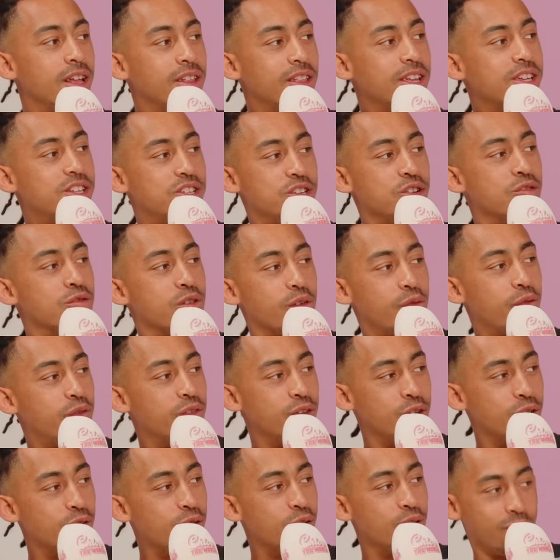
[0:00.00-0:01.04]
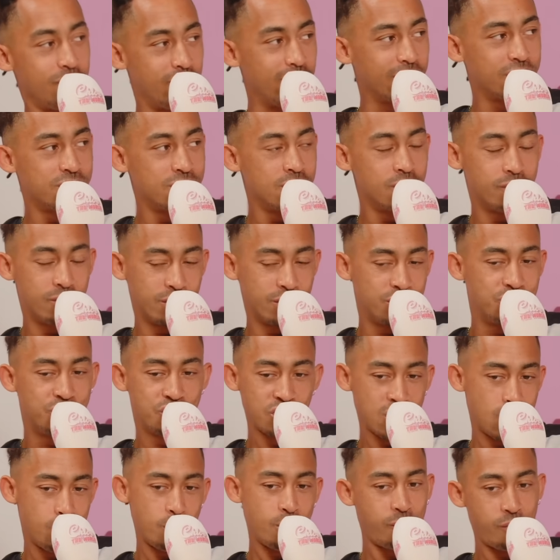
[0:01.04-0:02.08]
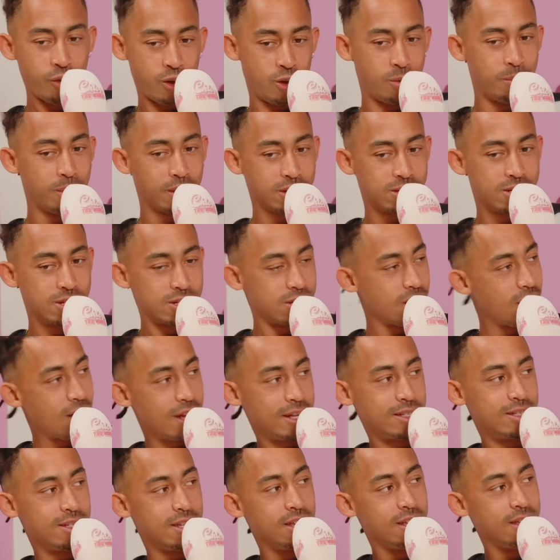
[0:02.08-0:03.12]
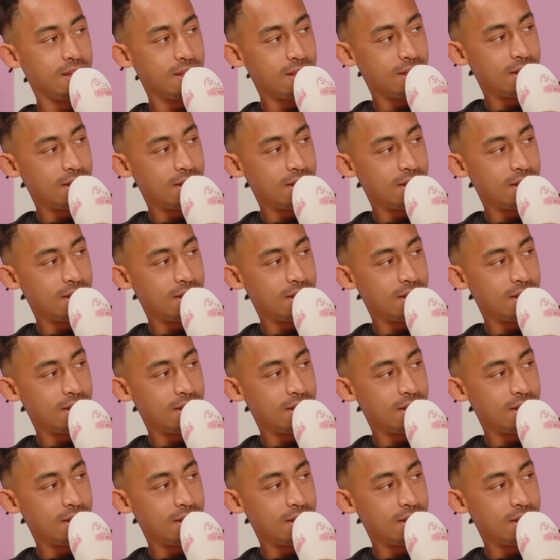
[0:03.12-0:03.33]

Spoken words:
You're a reflection of a germophobic society.